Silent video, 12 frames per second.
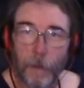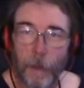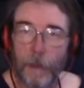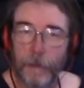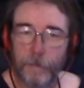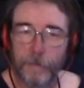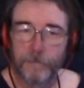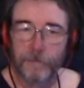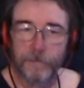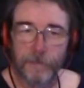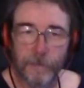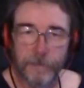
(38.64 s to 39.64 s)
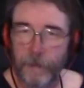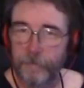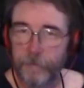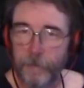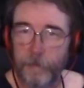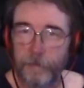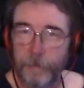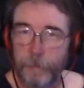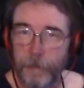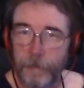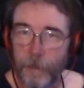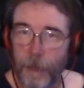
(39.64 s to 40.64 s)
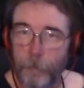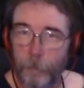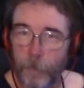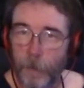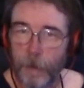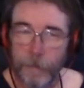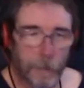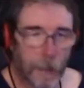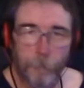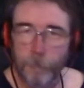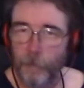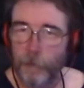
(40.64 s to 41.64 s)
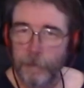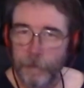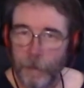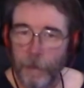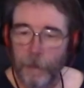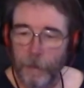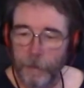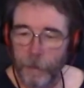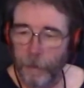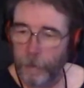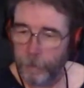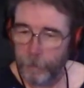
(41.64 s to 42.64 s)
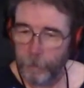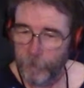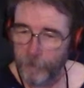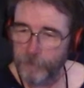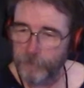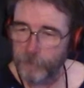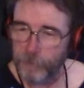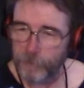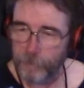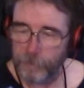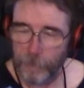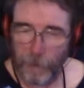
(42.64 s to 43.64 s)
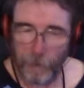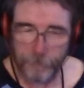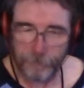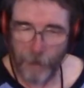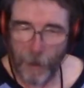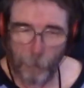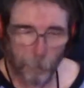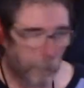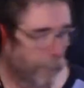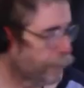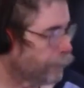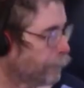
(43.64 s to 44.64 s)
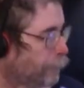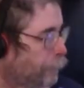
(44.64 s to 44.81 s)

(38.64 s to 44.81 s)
Hi, this is David at DPComm1, and I'm currently on a messenger chat with...